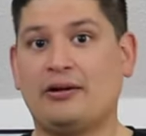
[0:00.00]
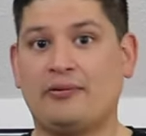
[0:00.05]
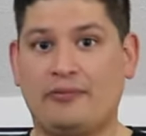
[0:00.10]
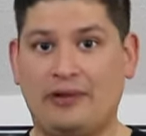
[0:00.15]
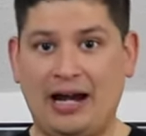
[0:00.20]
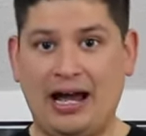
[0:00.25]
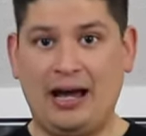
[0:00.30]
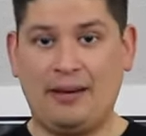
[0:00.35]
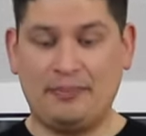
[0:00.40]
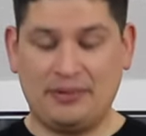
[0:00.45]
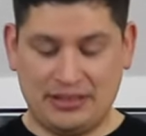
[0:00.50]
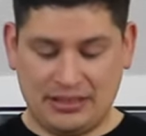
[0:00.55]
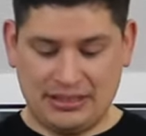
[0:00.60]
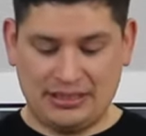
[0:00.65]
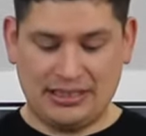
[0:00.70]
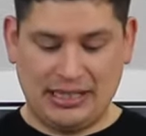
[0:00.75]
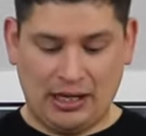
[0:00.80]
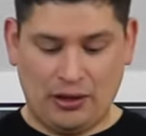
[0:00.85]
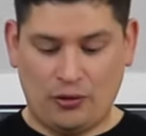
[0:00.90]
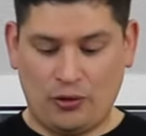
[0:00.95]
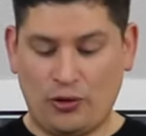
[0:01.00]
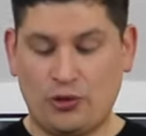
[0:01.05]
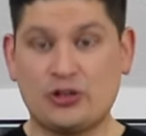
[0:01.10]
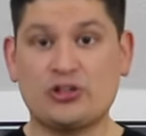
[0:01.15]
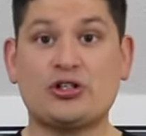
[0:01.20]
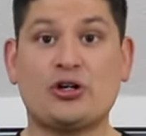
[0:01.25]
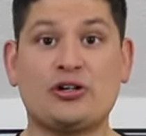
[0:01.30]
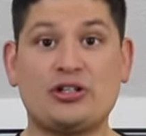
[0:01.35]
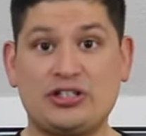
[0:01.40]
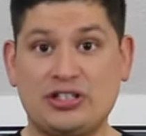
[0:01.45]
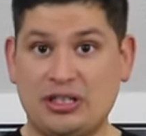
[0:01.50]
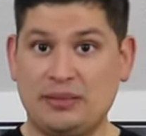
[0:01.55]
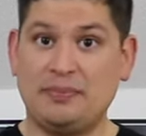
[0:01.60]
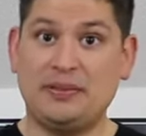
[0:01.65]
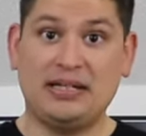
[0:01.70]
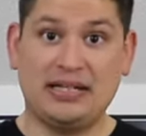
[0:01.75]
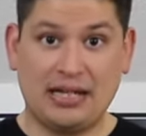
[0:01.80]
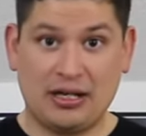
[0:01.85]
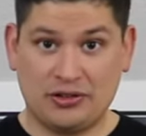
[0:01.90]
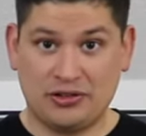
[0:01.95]
And what happens is that oil starts
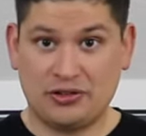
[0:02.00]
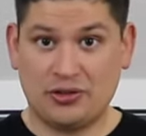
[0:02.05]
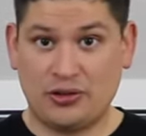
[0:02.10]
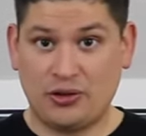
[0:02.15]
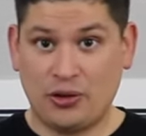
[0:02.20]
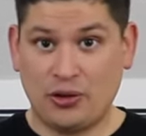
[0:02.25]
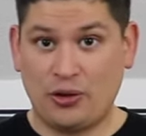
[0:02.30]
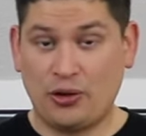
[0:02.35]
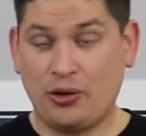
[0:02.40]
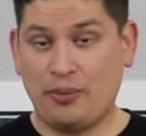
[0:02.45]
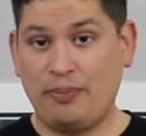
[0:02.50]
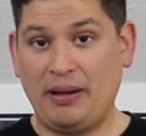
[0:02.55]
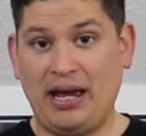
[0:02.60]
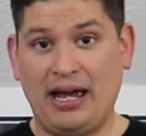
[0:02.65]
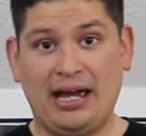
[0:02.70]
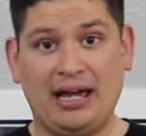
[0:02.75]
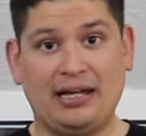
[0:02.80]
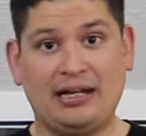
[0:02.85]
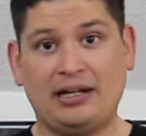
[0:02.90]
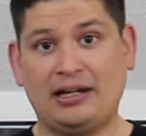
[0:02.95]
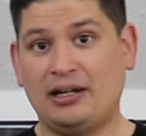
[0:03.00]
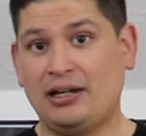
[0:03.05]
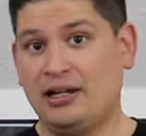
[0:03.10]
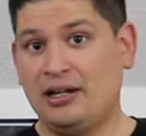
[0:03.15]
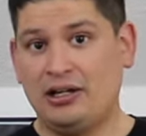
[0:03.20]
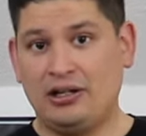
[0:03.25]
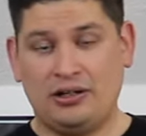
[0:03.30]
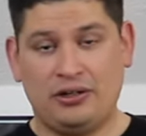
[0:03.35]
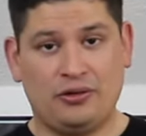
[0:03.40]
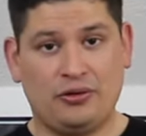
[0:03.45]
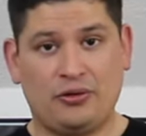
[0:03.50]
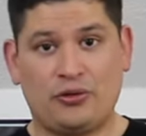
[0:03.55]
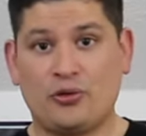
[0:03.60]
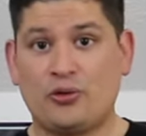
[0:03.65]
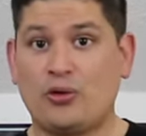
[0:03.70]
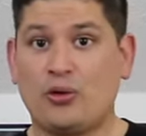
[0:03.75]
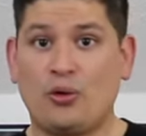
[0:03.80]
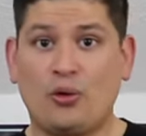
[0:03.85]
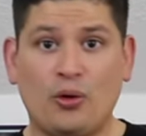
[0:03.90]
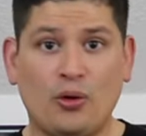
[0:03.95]
seeping down to the oil pan and, you know,
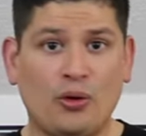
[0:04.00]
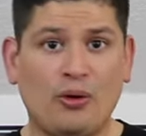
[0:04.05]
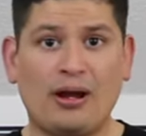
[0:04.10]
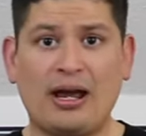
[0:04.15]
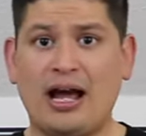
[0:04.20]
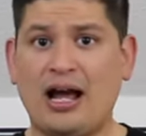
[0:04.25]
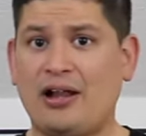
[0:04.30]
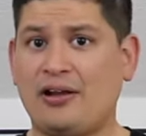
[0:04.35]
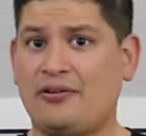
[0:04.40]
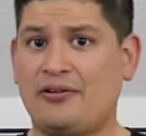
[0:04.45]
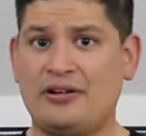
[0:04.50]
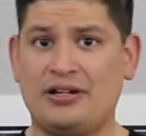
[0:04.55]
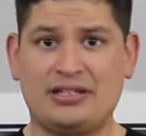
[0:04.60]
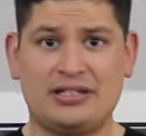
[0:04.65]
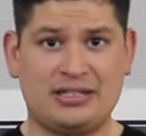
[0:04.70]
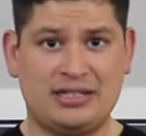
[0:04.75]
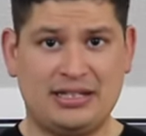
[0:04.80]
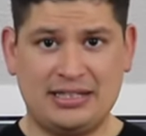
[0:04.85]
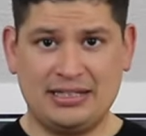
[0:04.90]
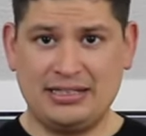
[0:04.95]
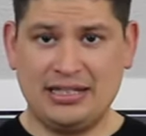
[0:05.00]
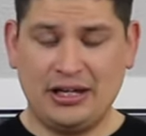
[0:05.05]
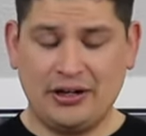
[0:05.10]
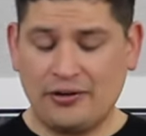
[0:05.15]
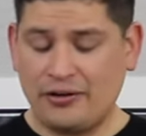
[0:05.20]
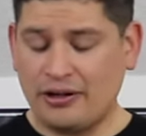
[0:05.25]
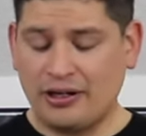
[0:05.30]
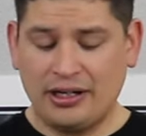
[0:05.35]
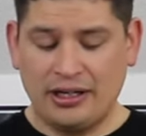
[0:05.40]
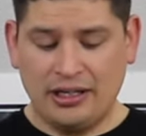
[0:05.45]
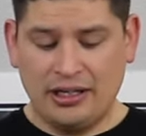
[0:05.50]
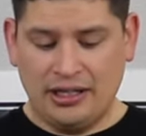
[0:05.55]
through the oil galleries and et cetera.